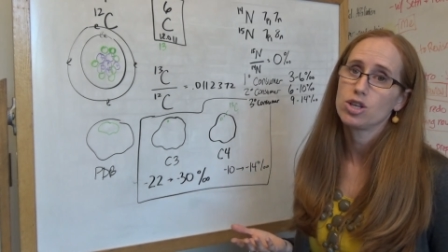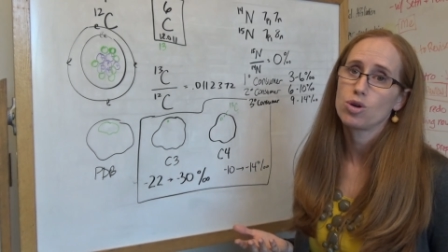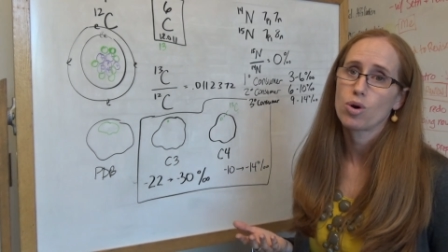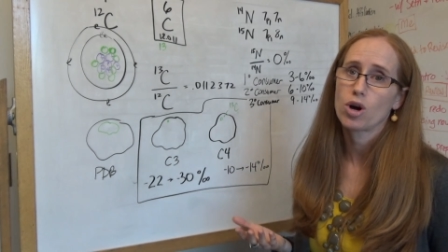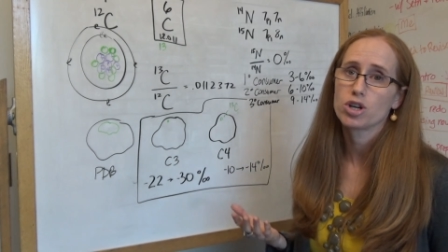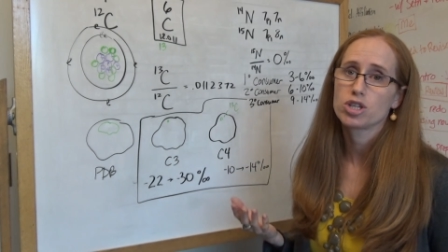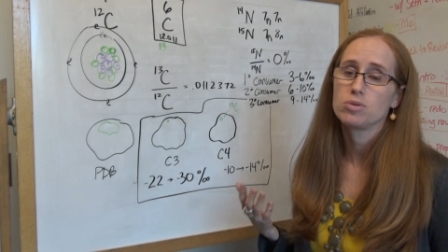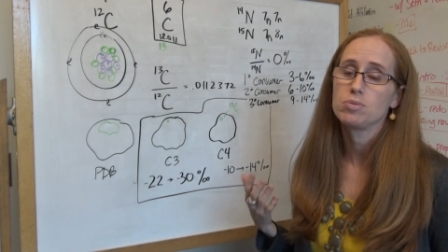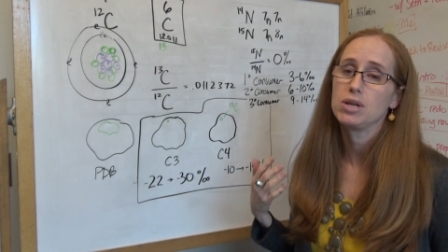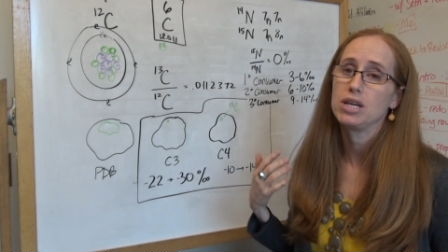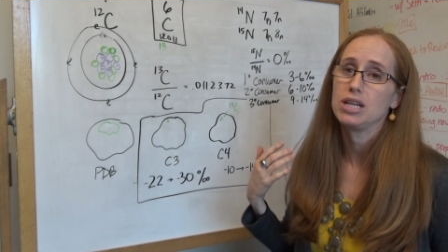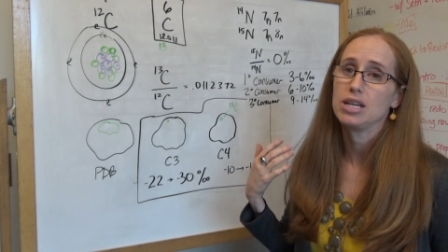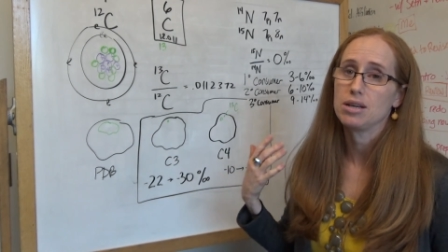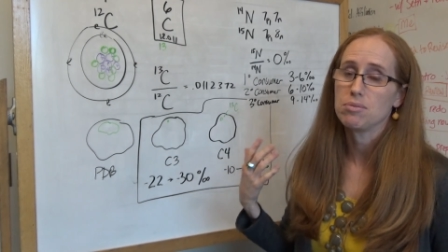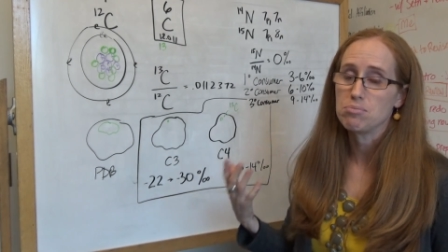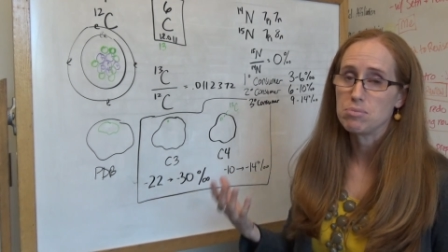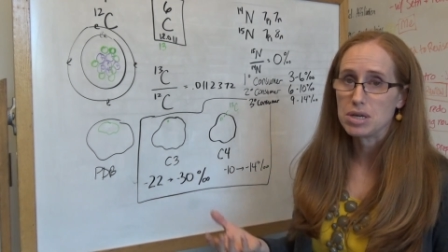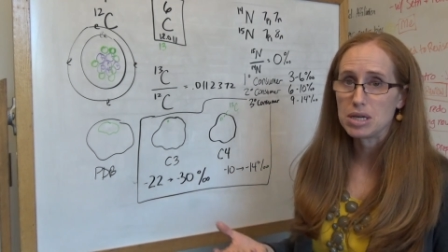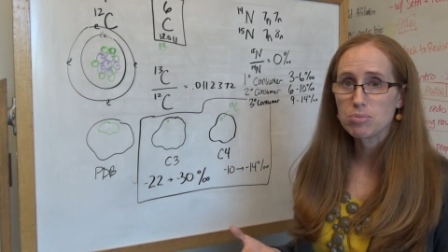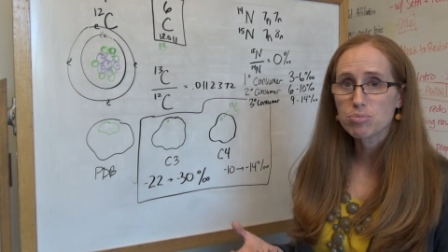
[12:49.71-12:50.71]
you are to be
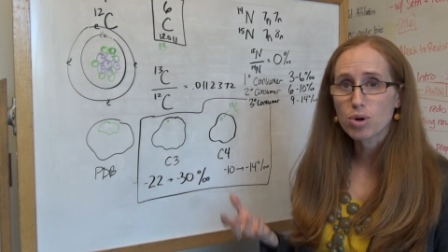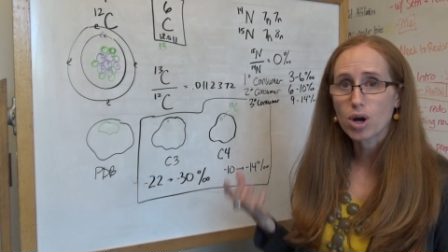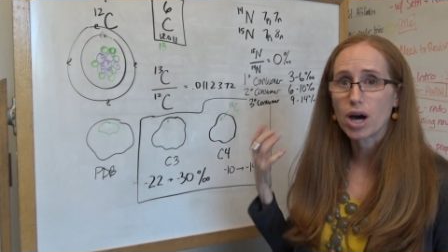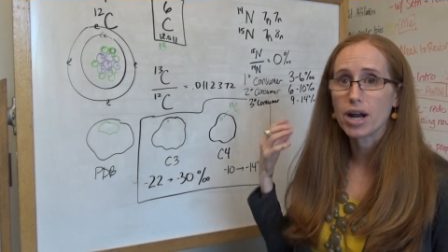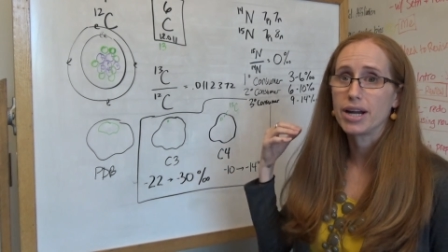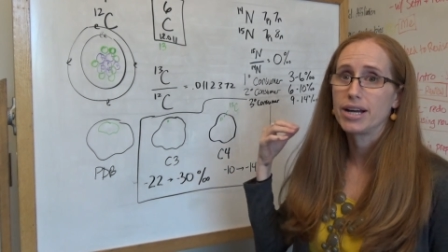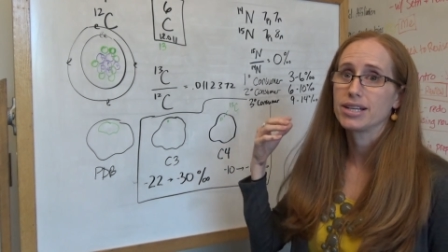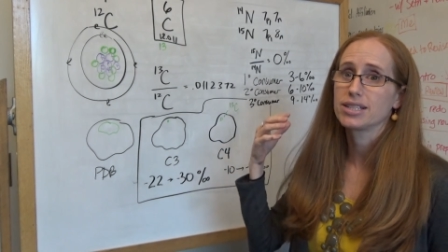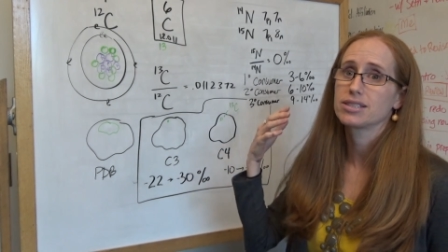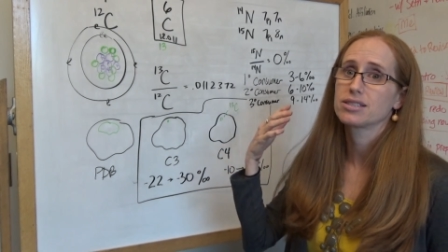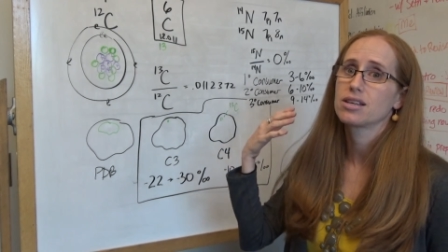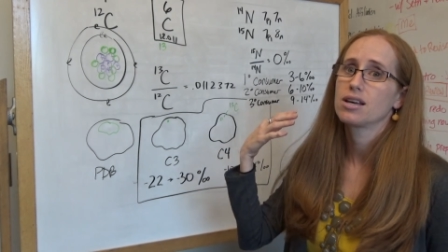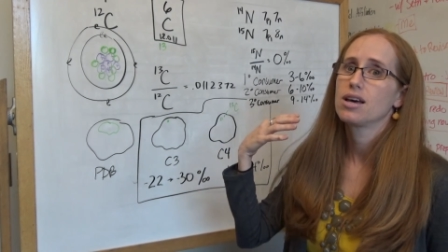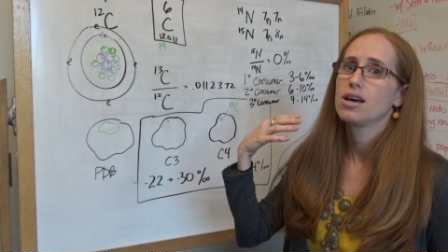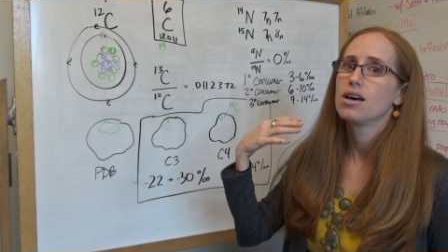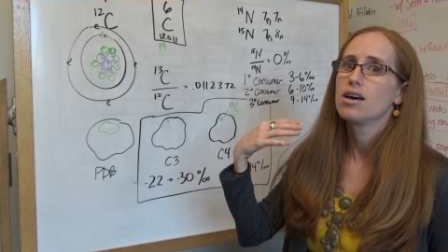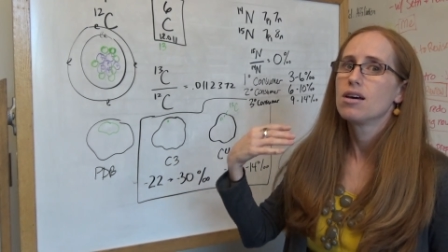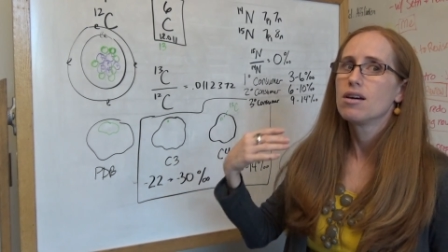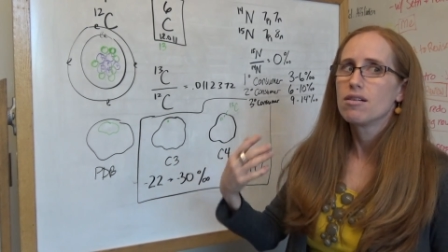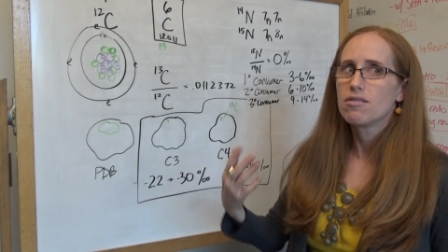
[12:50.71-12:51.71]
eating meat products,
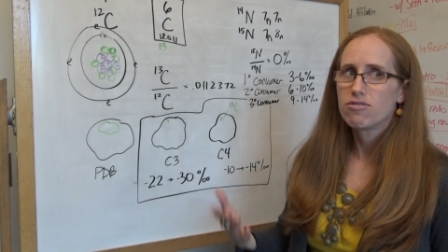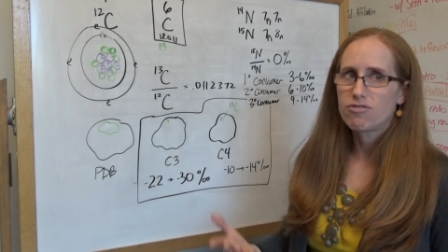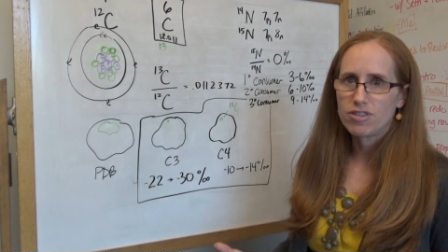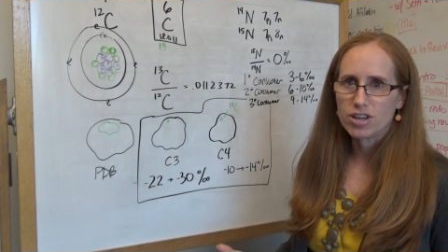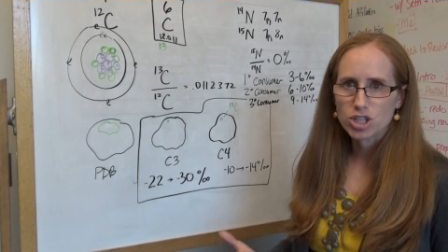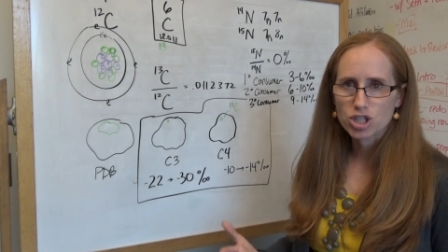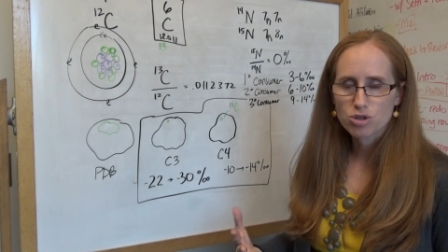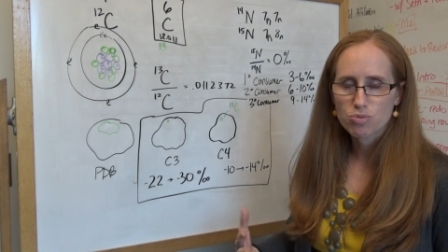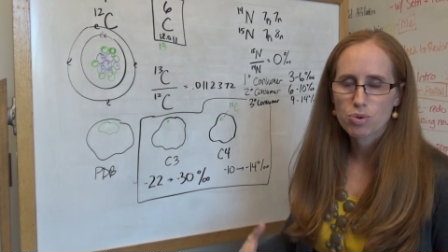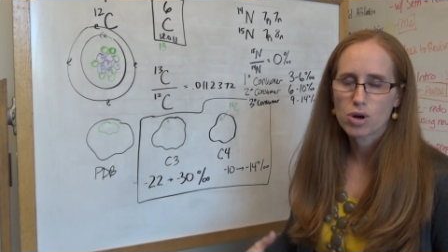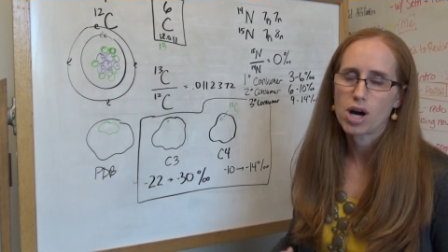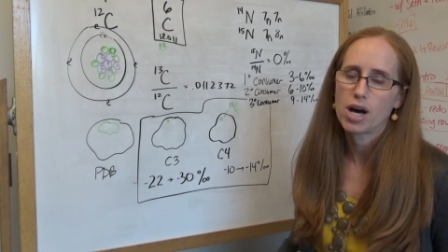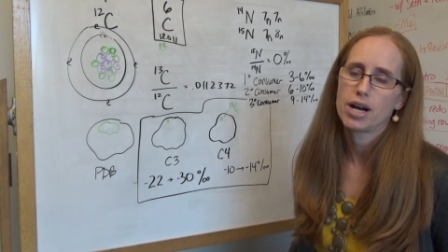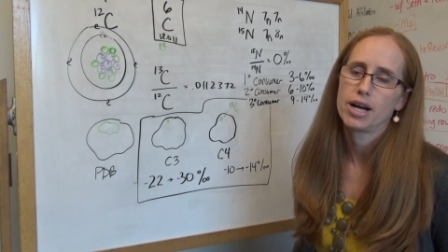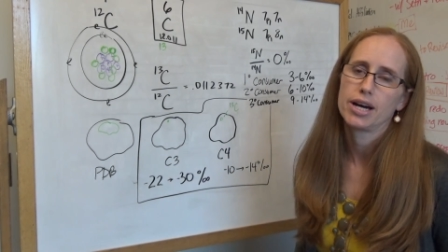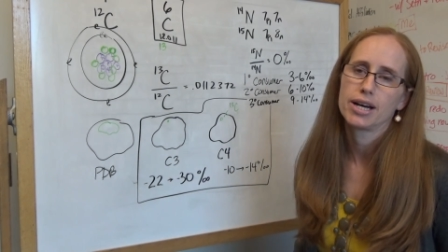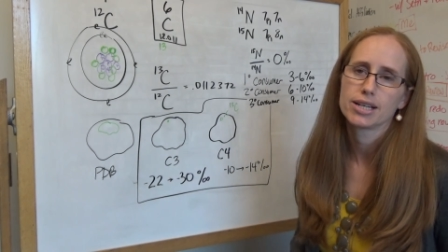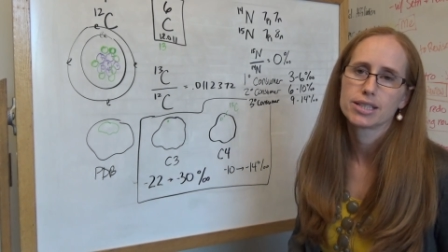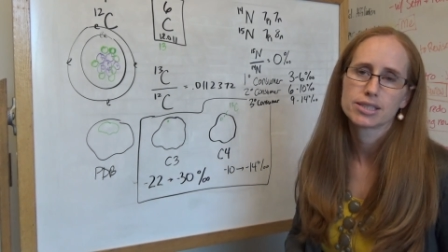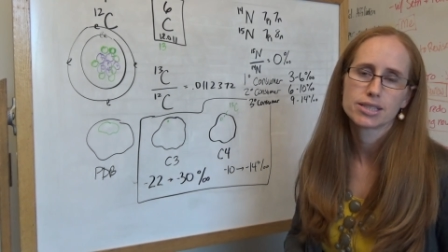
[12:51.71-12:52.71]
fish
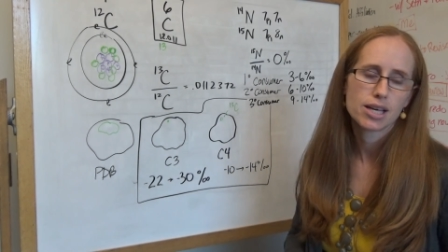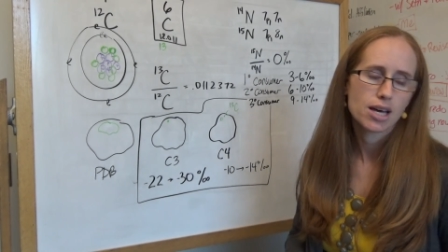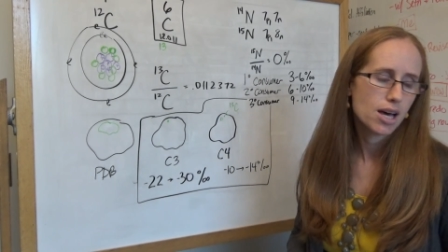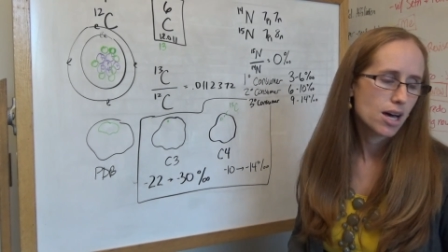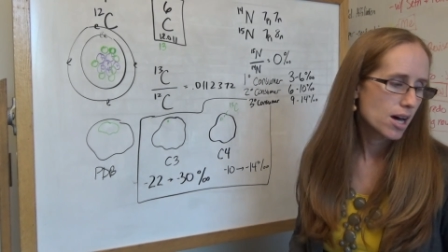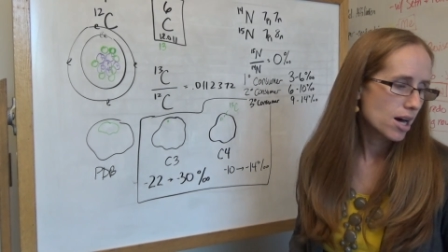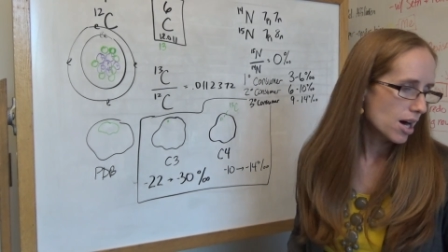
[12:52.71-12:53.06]
products.